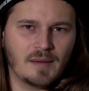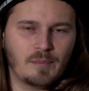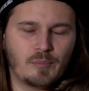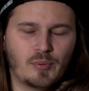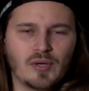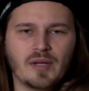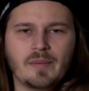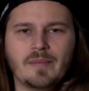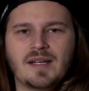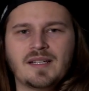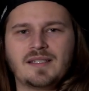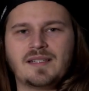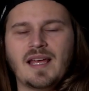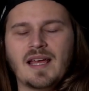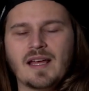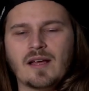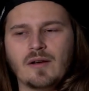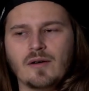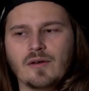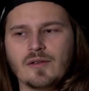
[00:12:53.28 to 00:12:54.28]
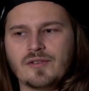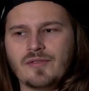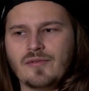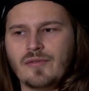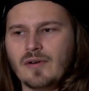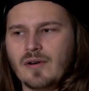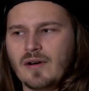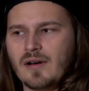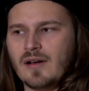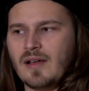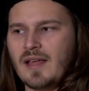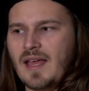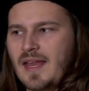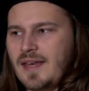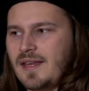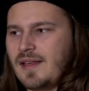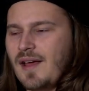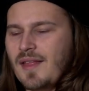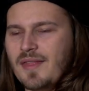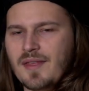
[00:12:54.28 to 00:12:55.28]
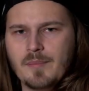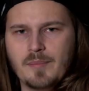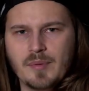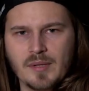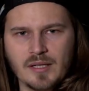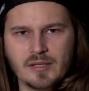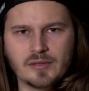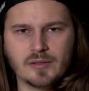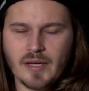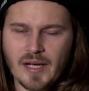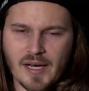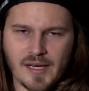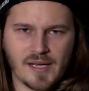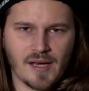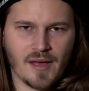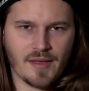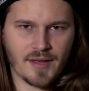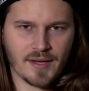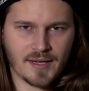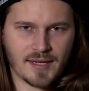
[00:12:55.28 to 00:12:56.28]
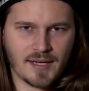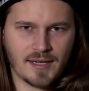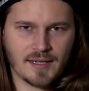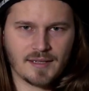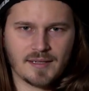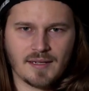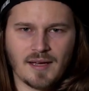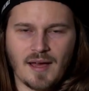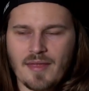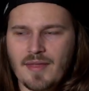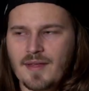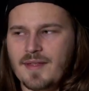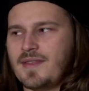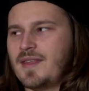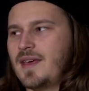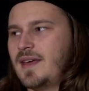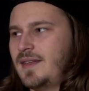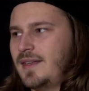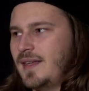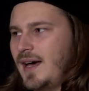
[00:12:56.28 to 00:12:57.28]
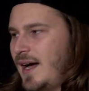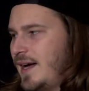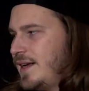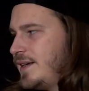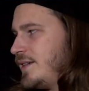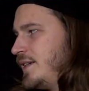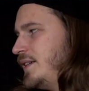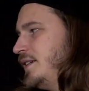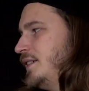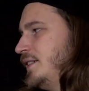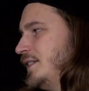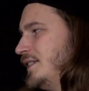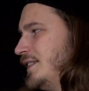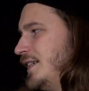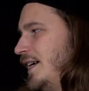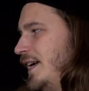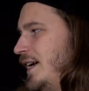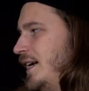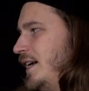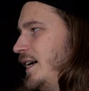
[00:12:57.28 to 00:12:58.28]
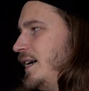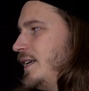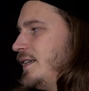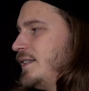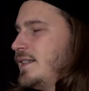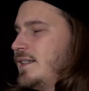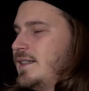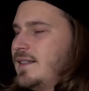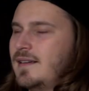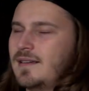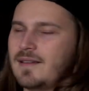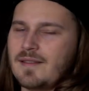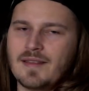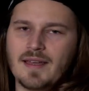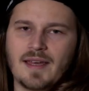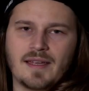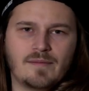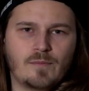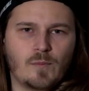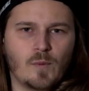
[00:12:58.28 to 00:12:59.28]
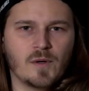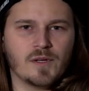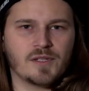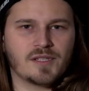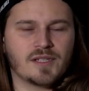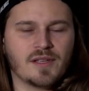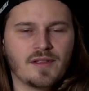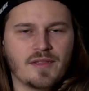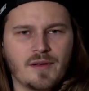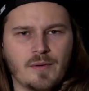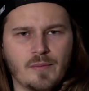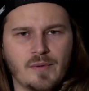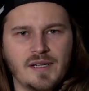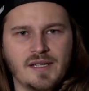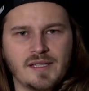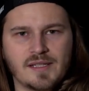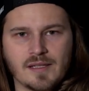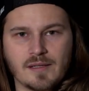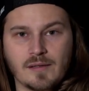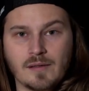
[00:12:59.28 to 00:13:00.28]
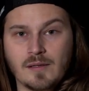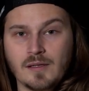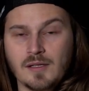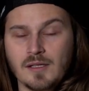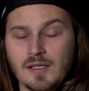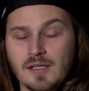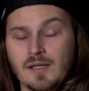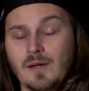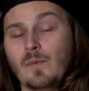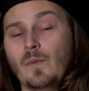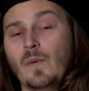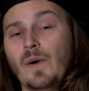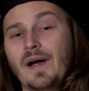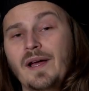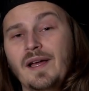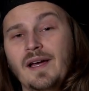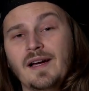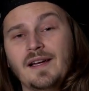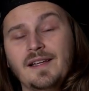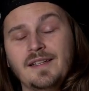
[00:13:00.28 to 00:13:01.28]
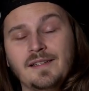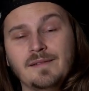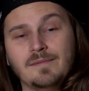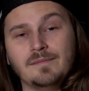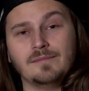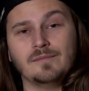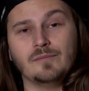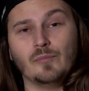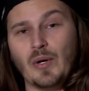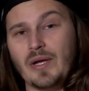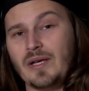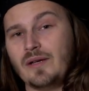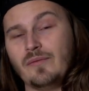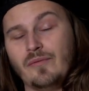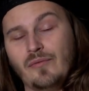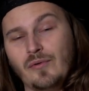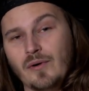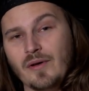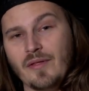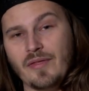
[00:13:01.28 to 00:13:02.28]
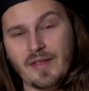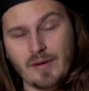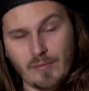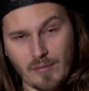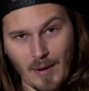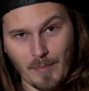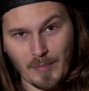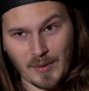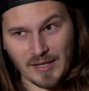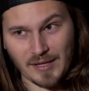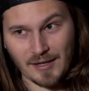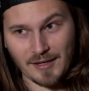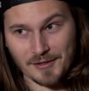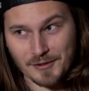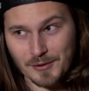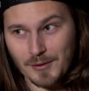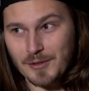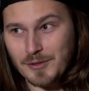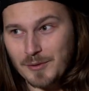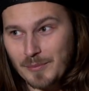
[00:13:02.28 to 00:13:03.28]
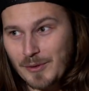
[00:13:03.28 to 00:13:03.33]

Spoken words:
polymer tacos for any other build or any other kit other than Knight. And that was the reason why I went for the replicas. Also